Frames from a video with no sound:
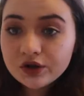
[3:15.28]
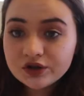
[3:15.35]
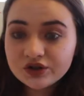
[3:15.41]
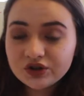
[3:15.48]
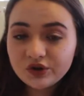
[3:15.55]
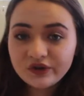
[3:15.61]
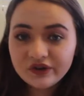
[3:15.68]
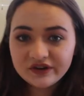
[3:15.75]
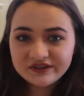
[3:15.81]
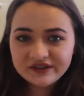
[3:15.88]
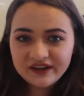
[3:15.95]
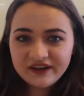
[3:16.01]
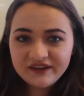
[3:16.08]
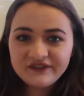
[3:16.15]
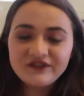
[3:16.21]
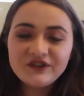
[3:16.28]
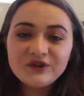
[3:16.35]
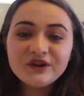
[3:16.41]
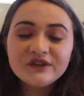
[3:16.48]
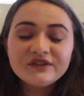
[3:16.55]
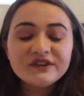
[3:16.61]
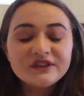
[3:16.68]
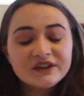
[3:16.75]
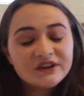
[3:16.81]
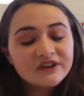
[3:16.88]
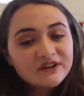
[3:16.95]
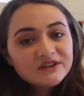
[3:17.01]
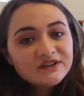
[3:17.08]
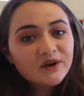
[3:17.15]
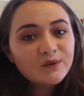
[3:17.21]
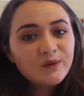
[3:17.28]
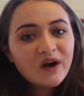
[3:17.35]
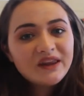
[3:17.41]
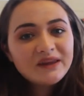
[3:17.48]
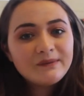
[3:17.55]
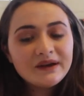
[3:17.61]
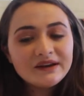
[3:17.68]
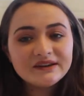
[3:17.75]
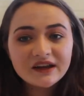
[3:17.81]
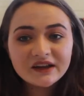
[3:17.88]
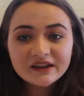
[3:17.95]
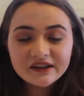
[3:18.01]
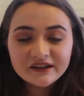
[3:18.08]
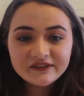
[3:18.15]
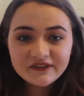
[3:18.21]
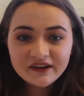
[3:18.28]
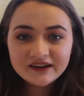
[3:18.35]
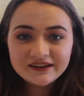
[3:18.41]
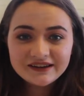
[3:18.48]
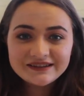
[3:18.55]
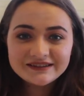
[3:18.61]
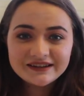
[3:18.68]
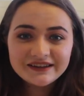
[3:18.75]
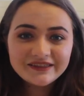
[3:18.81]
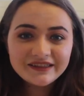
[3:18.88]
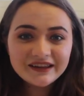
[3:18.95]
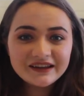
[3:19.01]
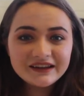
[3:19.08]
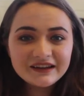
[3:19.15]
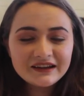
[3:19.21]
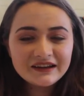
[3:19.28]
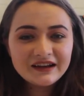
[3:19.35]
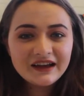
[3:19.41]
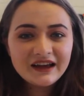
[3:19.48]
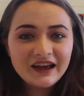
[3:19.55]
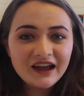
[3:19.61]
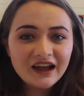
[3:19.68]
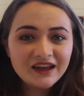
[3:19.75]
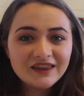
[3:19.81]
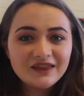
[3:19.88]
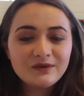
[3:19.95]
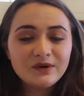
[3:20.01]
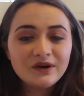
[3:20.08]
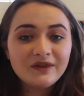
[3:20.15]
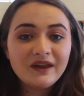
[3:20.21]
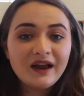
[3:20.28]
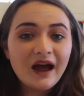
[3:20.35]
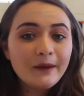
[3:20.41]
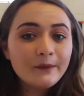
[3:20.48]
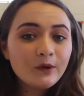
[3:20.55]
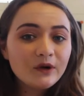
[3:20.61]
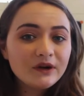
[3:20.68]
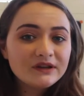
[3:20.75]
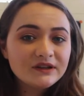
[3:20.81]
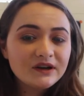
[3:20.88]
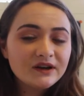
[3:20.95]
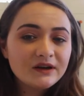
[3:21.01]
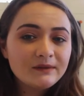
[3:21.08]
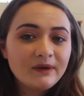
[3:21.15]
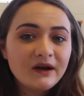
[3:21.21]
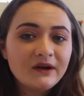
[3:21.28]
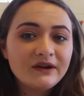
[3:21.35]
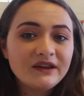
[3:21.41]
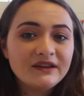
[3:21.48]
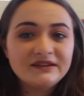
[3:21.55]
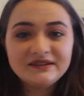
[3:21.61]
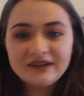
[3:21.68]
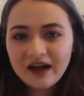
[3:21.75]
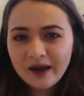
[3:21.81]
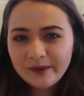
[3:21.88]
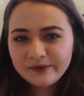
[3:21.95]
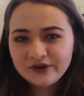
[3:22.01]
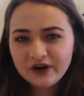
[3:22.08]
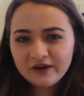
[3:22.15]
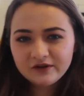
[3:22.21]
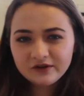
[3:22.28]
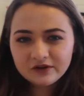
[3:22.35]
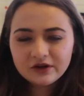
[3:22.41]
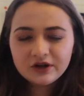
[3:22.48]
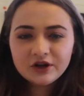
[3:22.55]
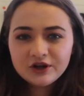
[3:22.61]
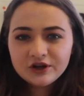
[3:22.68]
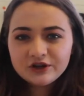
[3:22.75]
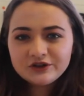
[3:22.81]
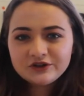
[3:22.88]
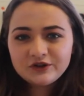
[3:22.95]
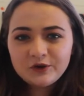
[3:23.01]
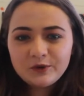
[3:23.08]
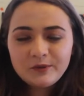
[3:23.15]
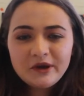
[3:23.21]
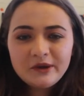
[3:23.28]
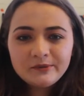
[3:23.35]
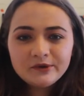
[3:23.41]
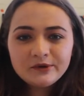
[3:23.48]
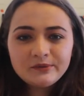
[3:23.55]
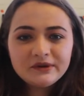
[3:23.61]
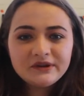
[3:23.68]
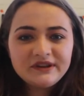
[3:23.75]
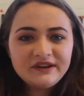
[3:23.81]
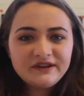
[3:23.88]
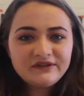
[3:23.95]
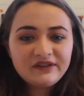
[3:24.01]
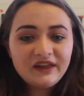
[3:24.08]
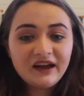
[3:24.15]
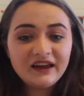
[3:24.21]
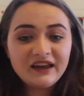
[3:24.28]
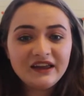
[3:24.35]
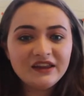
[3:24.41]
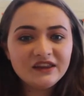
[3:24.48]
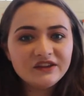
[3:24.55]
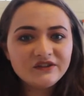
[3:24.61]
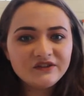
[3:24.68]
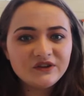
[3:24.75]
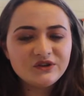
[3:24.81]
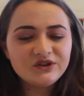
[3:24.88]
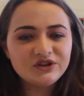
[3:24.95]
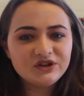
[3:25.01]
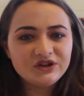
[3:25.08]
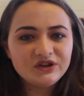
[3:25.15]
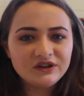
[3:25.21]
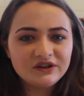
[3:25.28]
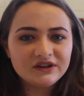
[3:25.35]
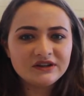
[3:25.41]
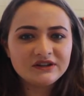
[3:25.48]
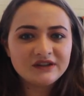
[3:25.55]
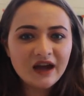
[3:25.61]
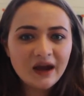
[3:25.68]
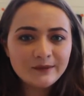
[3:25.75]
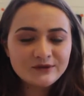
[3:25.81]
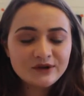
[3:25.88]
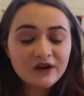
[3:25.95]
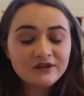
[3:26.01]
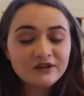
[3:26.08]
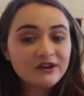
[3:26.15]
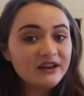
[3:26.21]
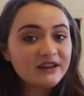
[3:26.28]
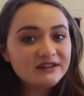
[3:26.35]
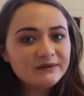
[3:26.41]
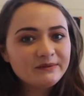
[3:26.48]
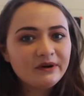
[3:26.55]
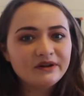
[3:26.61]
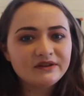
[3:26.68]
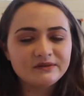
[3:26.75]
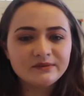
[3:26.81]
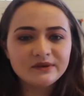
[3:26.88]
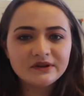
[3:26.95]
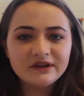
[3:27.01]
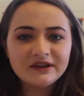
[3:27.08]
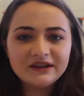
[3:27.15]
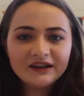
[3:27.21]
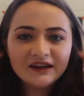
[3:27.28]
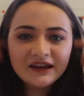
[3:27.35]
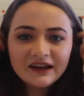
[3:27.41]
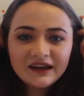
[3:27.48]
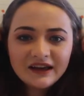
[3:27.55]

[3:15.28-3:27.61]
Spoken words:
So there's a few different theories on why the Mandela effect is a thing, and the one that I'm going to talk about is time travel. So people believe that in the future, time travel is a possibility,